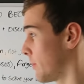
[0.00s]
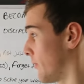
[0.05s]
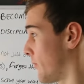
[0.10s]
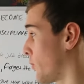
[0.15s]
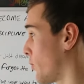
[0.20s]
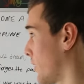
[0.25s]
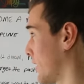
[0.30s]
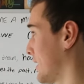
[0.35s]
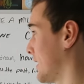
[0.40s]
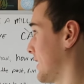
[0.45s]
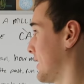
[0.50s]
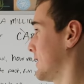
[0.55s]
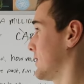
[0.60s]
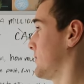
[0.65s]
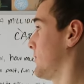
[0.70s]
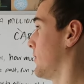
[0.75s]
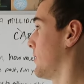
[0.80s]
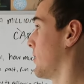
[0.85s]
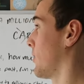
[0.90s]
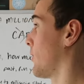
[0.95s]
before I get into
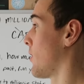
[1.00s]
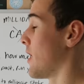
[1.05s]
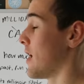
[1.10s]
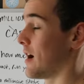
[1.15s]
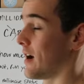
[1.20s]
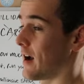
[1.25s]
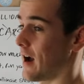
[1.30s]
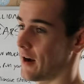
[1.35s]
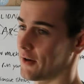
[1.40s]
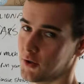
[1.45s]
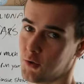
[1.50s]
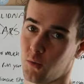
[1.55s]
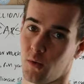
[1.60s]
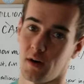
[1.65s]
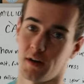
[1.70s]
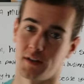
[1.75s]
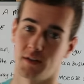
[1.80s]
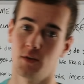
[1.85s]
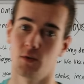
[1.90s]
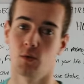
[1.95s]
this video, I just
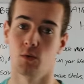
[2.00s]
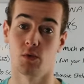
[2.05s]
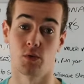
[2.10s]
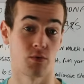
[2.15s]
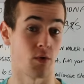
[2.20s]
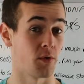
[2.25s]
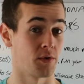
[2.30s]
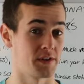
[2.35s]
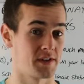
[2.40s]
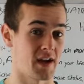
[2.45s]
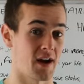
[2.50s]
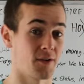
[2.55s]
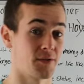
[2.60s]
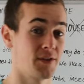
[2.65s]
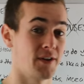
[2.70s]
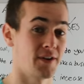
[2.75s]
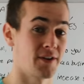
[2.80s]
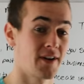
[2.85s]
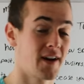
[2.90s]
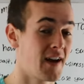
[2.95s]
want to throw this
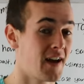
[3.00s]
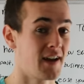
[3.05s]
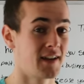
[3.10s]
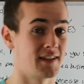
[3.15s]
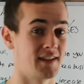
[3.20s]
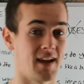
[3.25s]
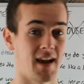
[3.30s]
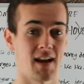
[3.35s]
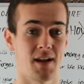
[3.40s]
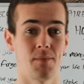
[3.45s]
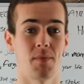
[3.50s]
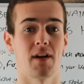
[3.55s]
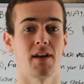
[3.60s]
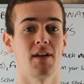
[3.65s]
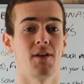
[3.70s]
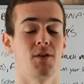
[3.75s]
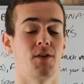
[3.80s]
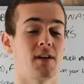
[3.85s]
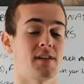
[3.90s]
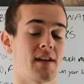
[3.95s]
out there to
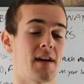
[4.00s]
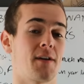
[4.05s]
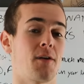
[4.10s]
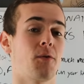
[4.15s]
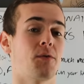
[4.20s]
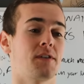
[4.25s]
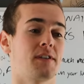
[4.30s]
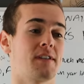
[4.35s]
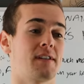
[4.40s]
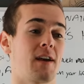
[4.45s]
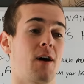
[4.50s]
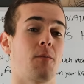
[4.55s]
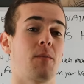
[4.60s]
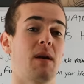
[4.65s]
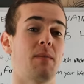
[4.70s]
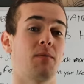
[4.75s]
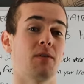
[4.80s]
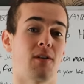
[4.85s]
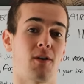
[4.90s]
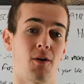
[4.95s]
anybody because I know this is how
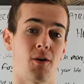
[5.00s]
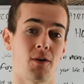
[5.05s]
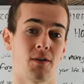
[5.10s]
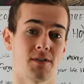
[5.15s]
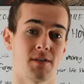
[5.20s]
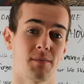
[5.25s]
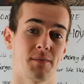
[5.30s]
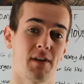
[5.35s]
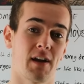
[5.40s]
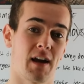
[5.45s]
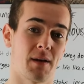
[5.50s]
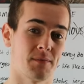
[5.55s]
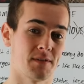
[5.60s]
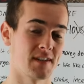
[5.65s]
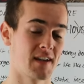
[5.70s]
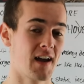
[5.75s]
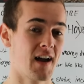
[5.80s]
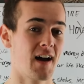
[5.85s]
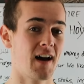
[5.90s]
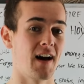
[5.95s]
people are
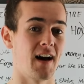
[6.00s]
sometimes.